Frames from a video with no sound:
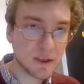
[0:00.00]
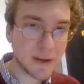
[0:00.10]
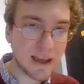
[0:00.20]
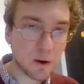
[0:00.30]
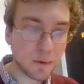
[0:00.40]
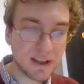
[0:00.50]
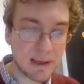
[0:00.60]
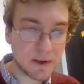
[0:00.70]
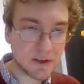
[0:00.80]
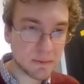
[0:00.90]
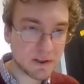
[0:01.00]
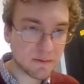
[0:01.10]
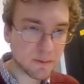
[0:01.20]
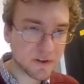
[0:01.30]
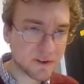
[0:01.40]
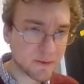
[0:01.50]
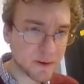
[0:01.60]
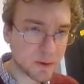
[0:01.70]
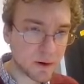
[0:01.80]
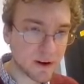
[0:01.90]
So again, only keeping terms to
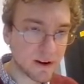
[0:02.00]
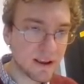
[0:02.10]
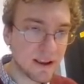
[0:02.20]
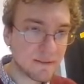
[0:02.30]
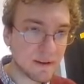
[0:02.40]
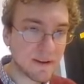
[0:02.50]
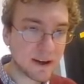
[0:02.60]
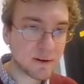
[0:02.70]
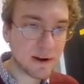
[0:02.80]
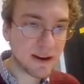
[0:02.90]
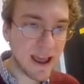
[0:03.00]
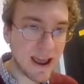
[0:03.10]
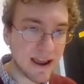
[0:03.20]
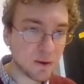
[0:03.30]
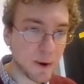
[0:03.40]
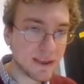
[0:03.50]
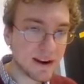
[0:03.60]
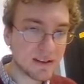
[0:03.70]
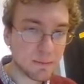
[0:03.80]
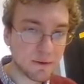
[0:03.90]
first order. If I factor out an a in the way
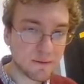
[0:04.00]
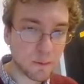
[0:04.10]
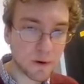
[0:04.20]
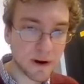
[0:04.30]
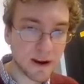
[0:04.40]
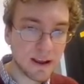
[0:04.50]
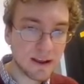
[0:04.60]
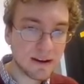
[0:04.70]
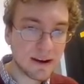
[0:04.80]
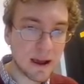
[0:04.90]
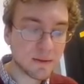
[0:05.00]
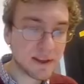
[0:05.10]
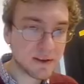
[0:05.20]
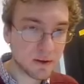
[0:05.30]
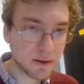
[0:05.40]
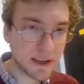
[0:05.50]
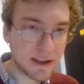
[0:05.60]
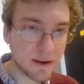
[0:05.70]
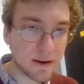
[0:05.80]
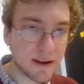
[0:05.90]
that I did before, now things are
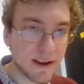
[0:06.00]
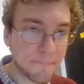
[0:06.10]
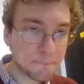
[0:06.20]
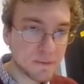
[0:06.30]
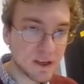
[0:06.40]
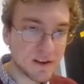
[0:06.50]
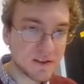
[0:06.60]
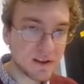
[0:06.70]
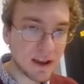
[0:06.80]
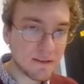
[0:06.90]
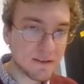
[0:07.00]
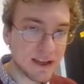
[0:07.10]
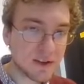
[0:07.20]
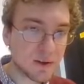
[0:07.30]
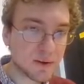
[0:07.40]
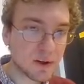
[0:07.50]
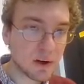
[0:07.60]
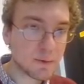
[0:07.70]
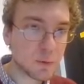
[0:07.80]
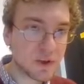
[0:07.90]
looking good because I have these two
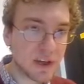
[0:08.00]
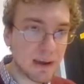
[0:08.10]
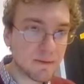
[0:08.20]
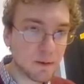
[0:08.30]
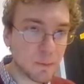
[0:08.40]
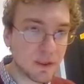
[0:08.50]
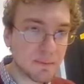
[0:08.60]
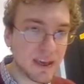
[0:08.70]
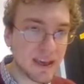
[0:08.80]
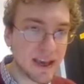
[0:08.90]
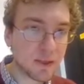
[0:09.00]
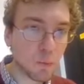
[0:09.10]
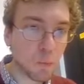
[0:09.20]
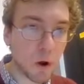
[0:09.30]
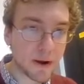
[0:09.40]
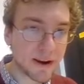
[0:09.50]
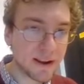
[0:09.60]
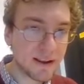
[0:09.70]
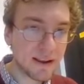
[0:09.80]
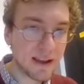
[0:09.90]
terms which came from when the p hit the 1